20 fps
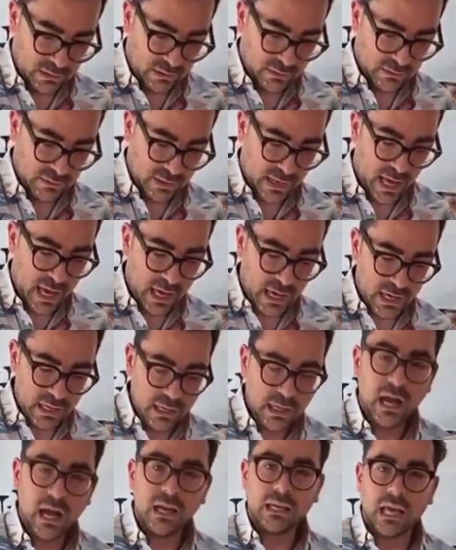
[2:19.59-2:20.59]
Okay,
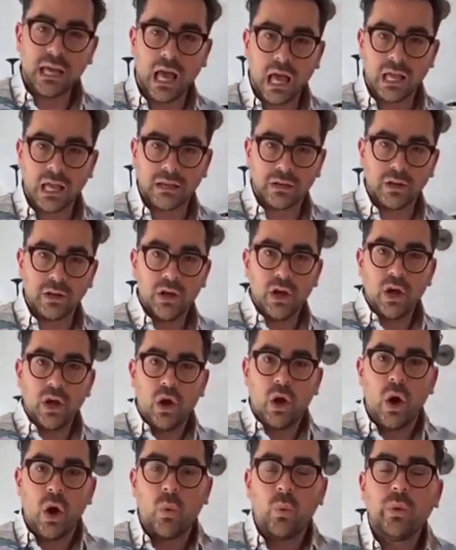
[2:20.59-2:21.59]
again,
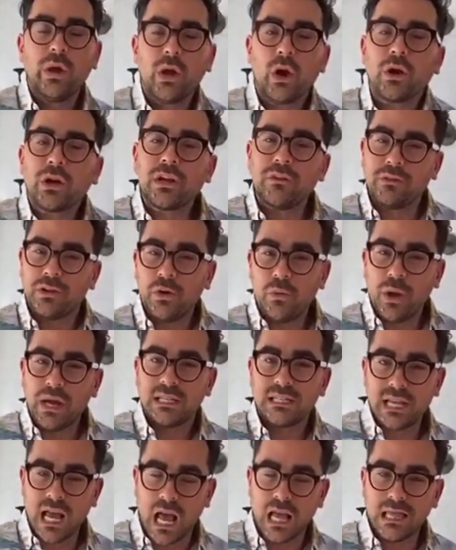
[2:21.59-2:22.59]
we are giving away
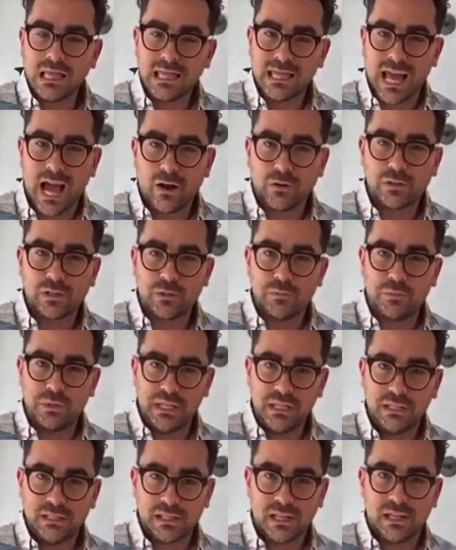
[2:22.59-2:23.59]
10,000
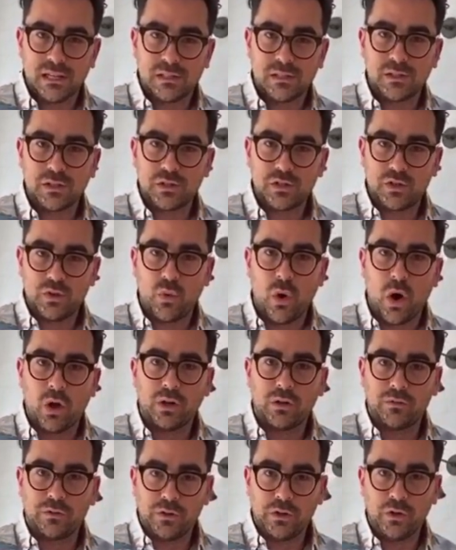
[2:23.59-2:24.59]
pizzas to all
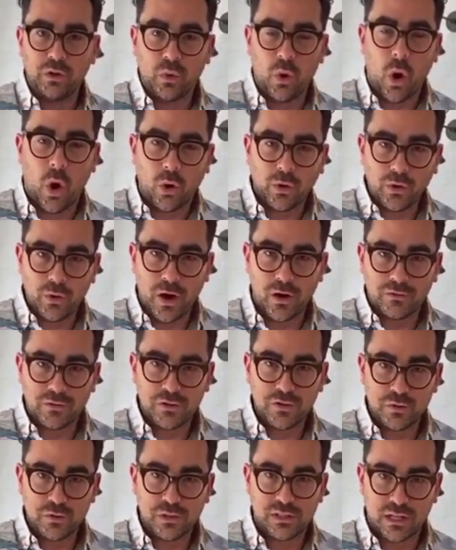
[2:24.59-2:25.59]
of you. All you have to
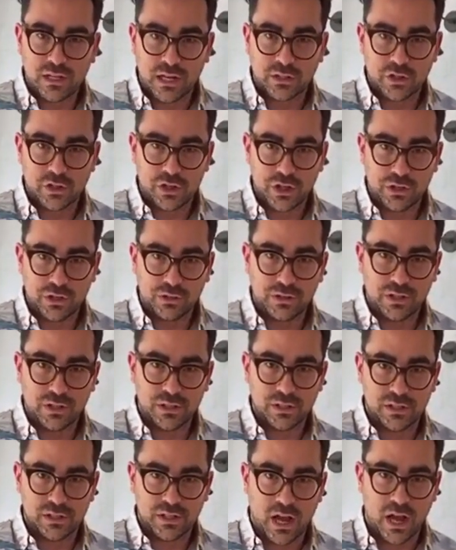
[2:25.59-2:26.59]
do is text CHILL to
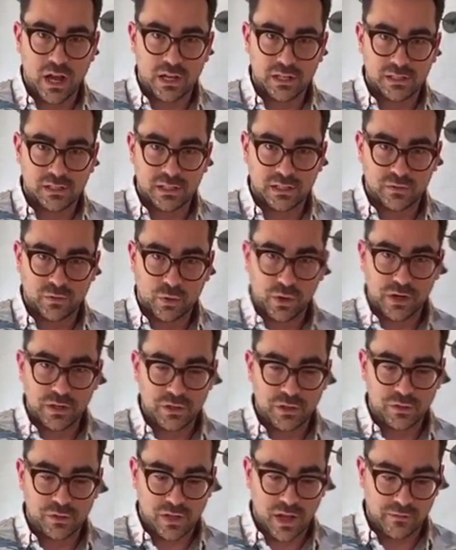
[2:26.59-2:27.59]

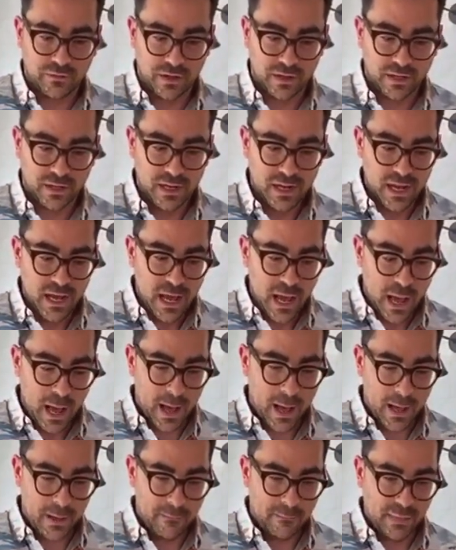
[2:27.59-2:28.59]
64827,
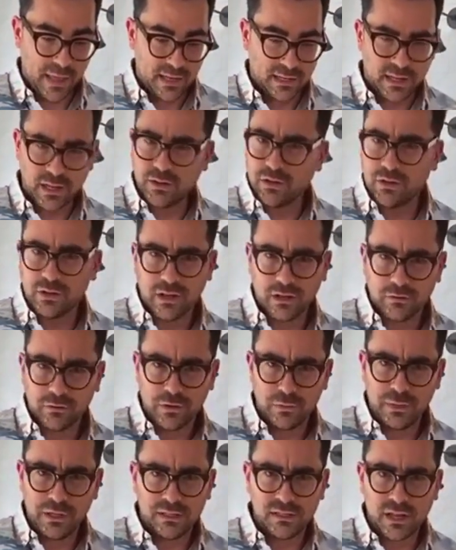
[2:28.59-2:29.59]
and you'll get a free
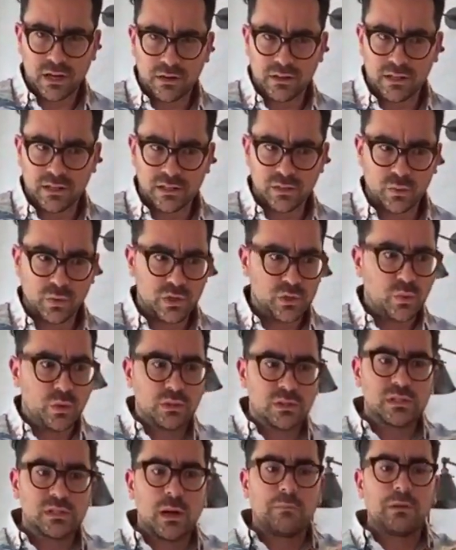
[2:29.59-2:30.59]
pizza out of this, which will
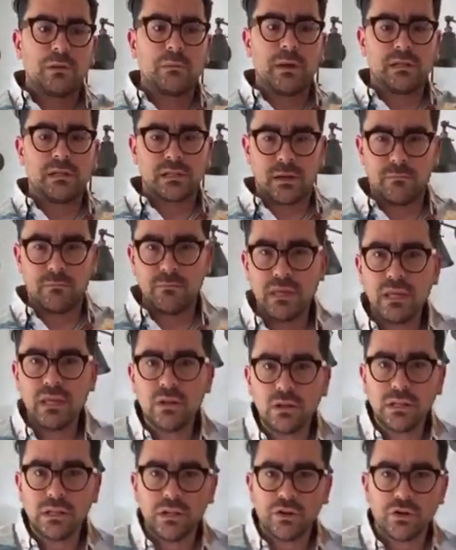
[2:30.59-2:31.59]
supplement a meal
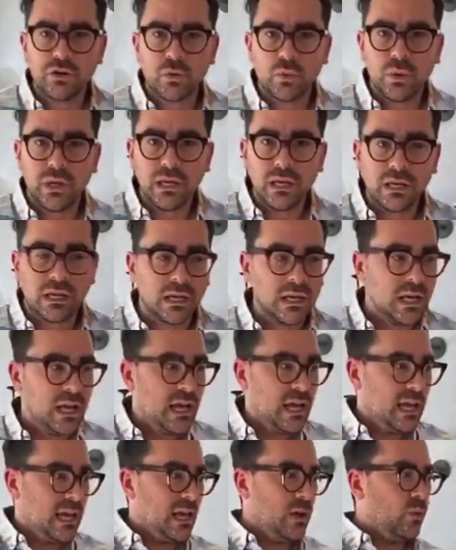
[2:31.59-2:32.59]
in your week.
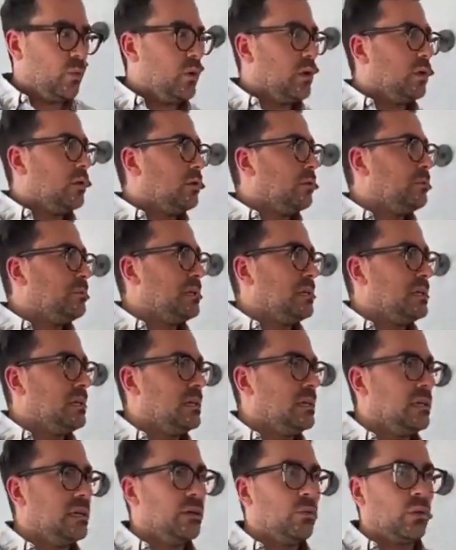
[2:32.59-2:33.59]
It will
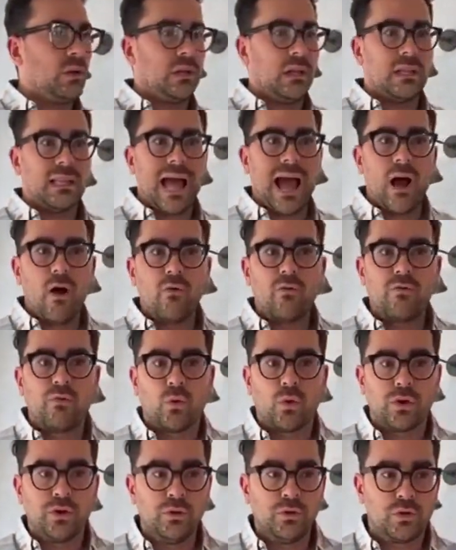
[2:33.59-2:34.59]
allow for
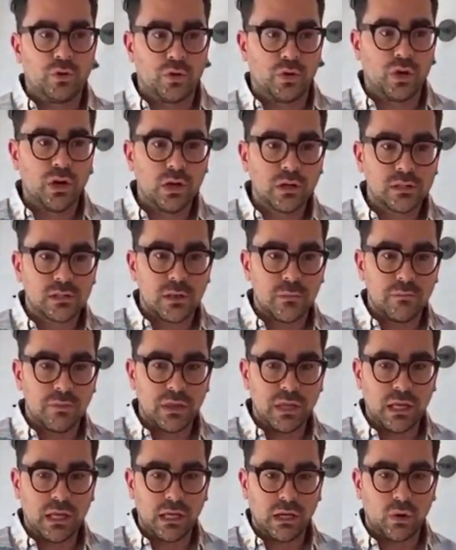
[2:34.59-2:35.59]
you to cook
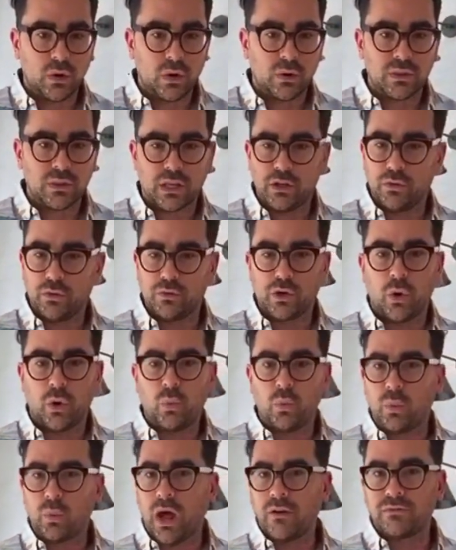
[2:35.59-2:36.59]
something that you
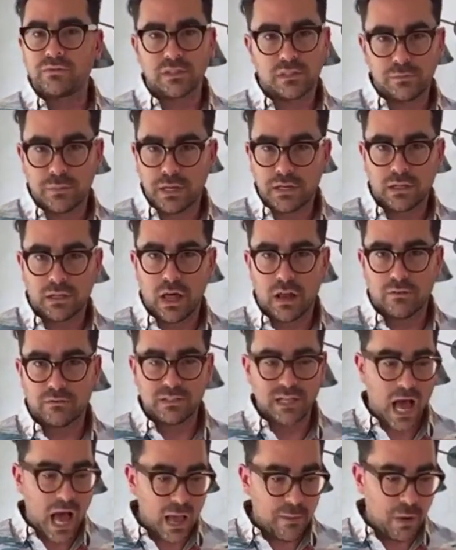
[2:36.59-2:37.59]
don't have to spend a lot of
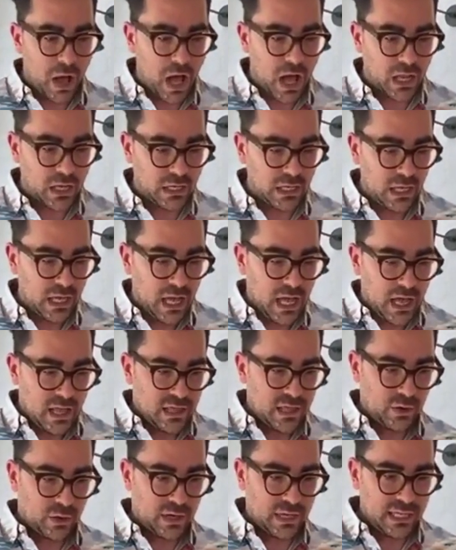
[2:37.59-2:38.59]
time on.
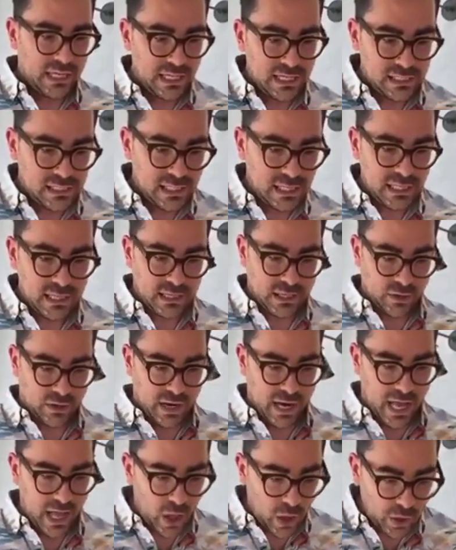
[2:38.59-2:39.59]
They're easy, they're
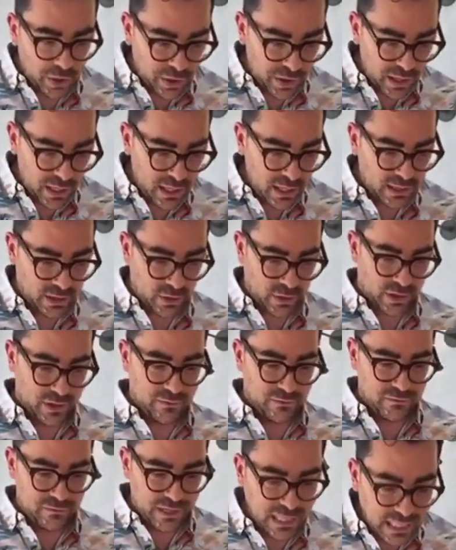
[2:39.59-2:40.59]
healthy, they're
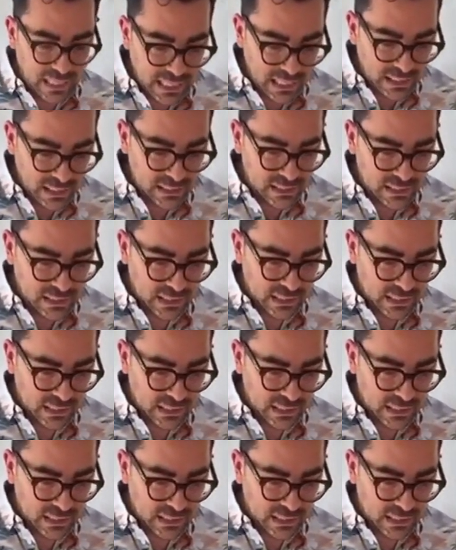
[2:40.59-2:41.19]
convenient.